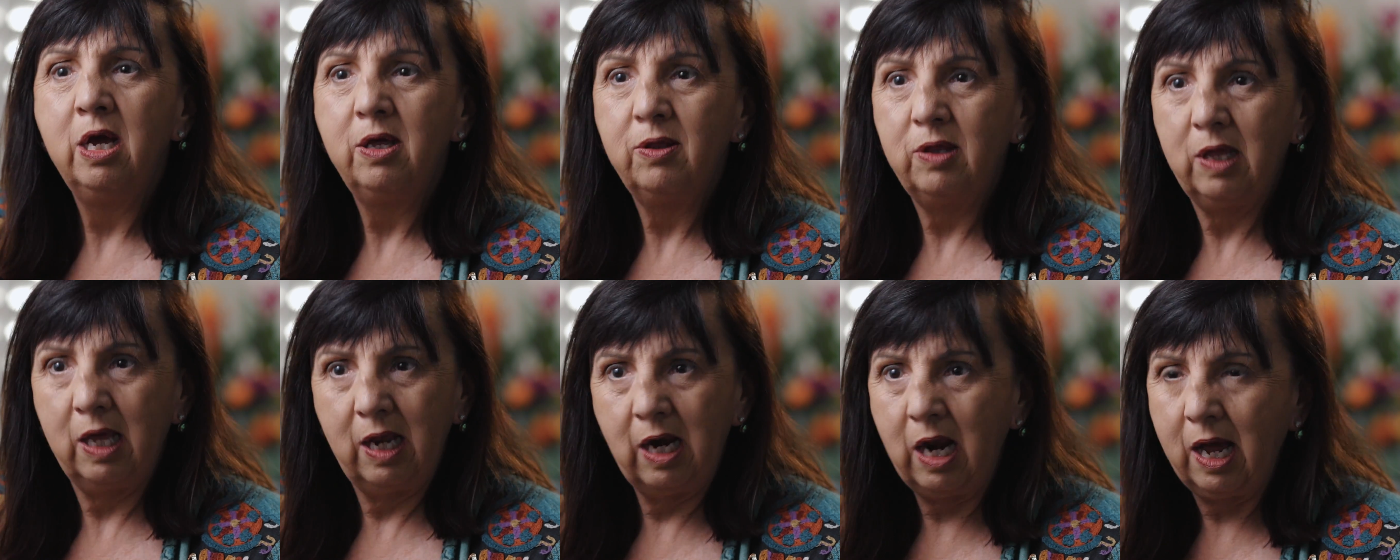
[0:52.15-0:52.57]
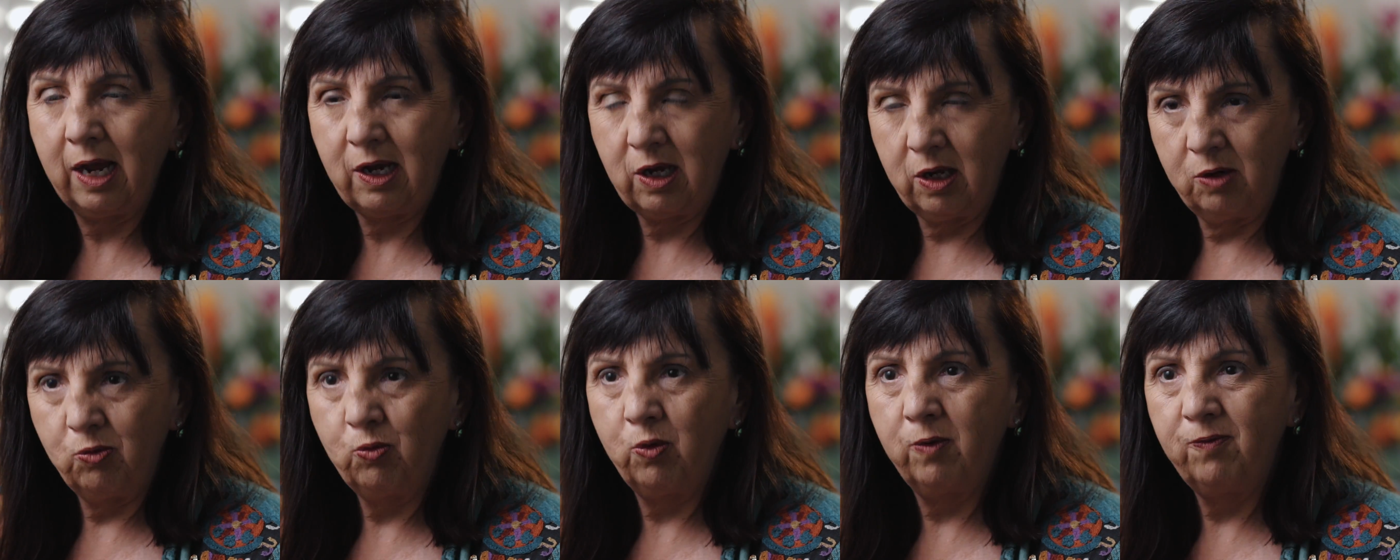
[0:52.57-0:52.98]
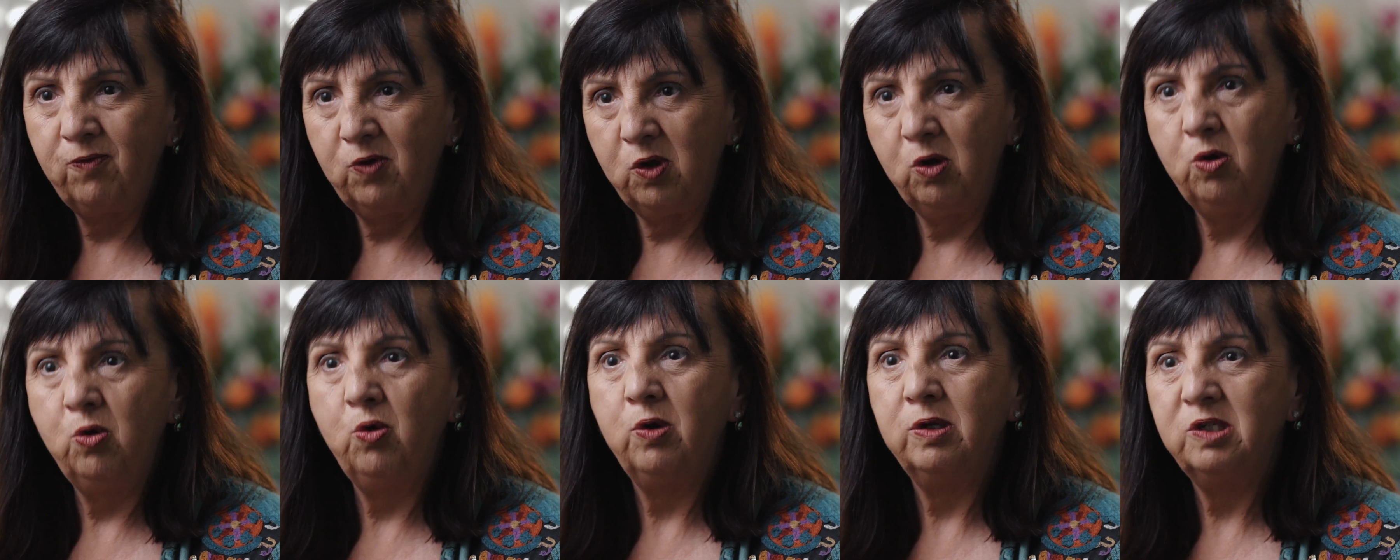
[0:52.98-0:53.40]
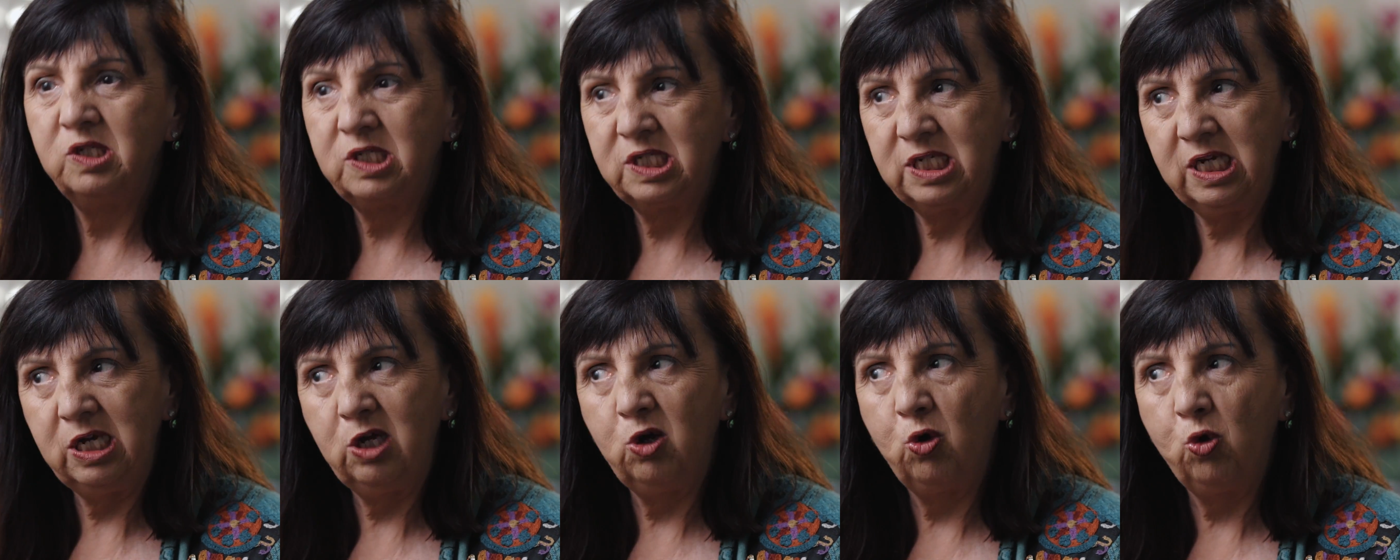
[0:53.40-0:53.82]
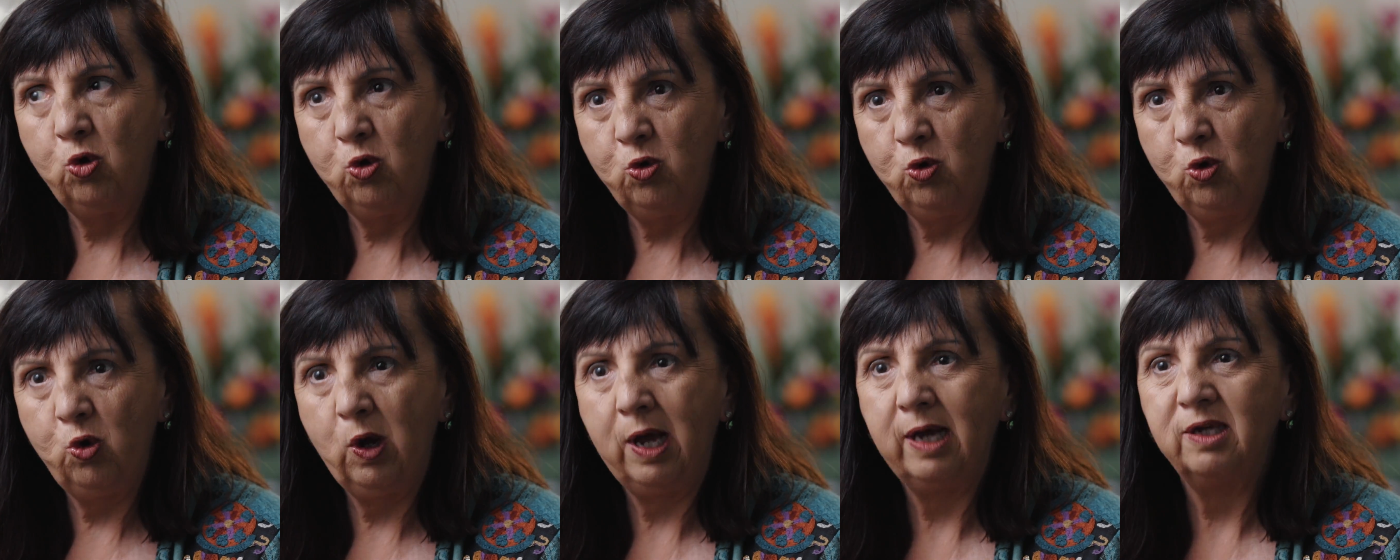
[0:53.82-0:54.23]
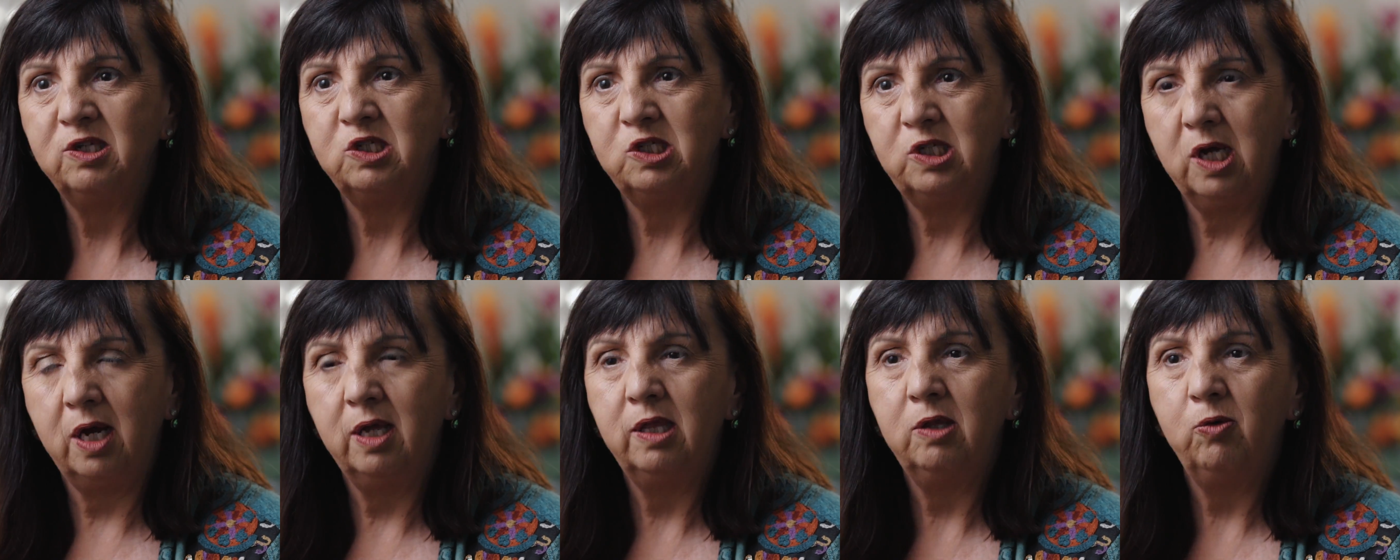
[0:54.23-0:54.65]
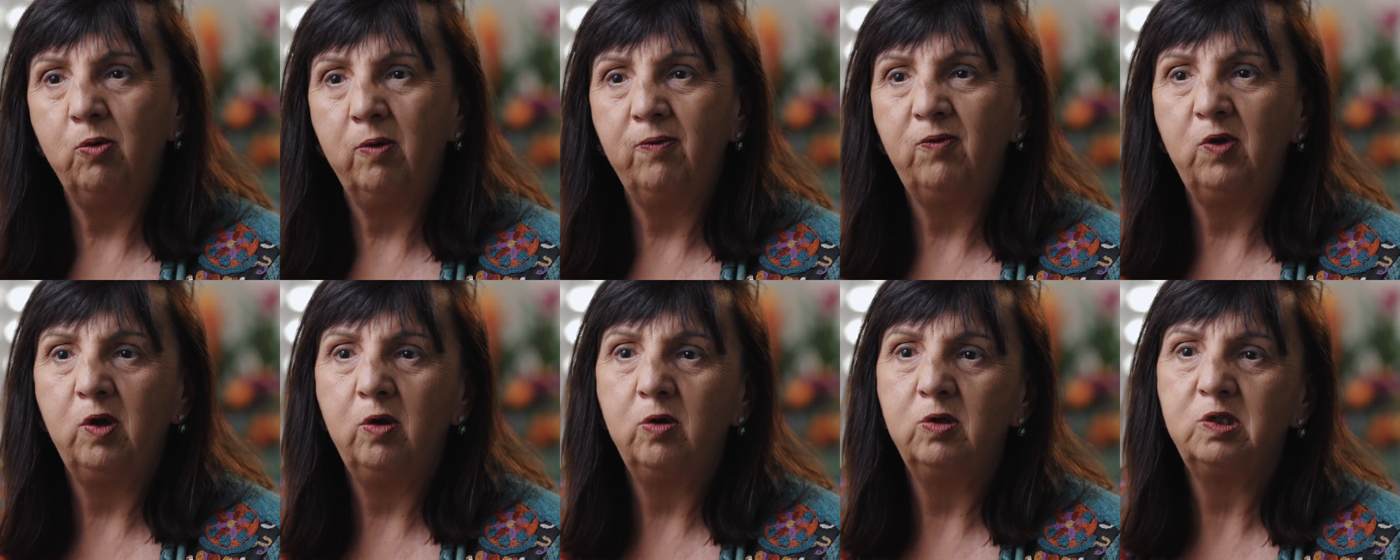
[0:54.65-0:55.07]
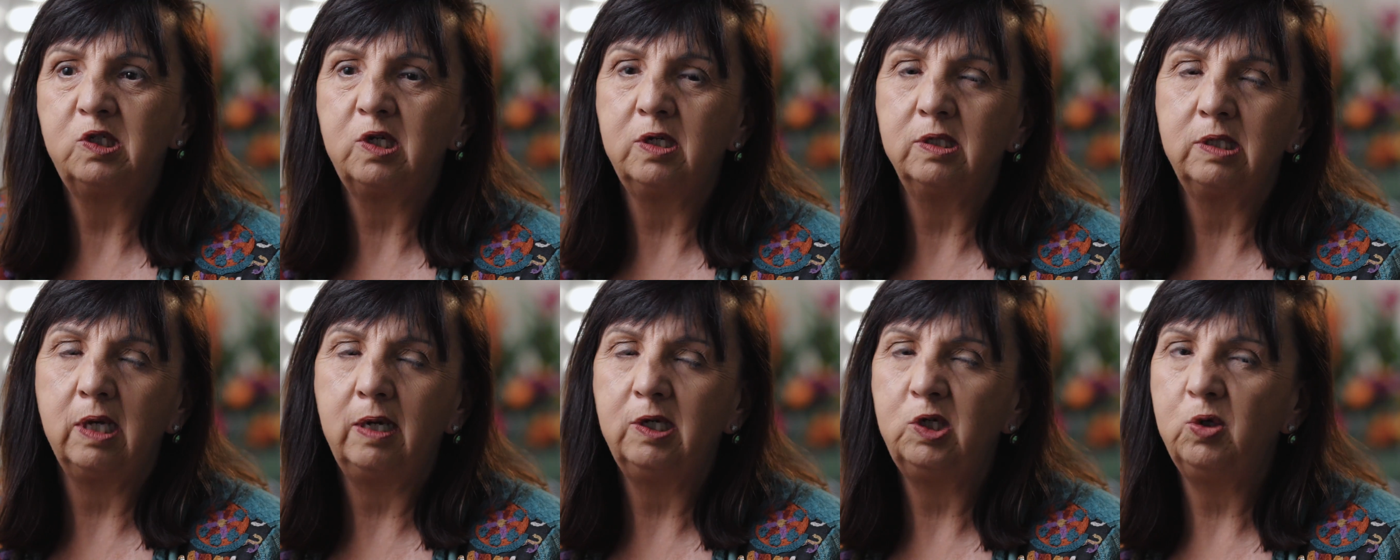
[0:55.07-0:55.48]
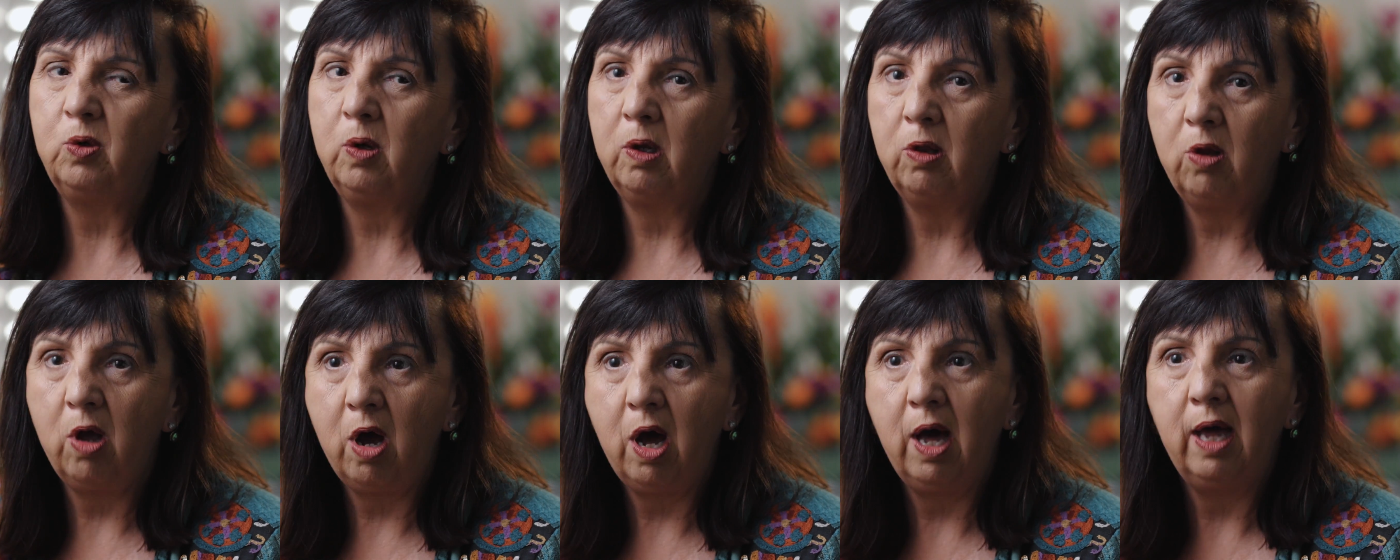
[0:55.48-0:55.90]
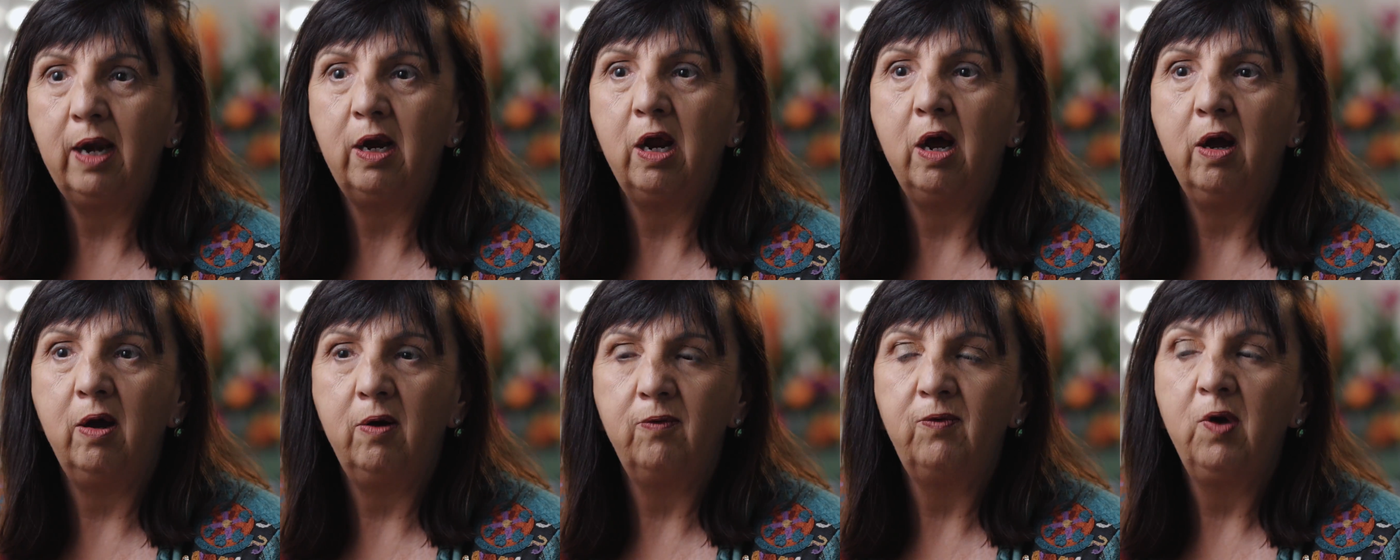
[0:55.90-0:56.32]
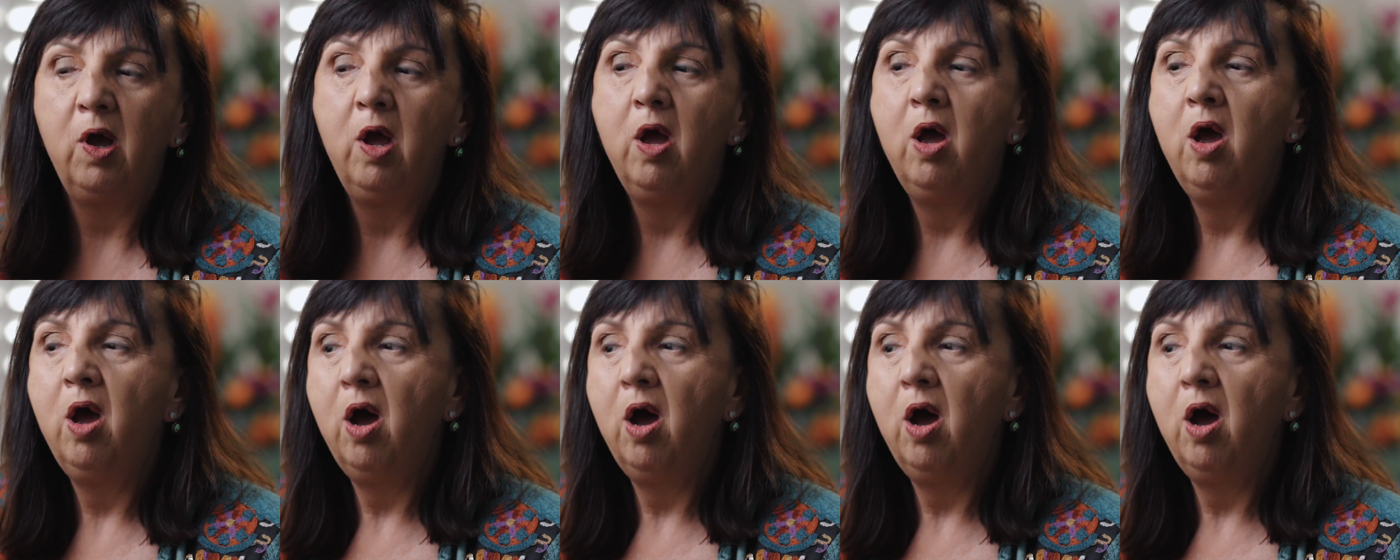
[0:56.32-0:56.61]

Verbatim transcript: Then I can review and see who has done the reviews, because I do a lot of,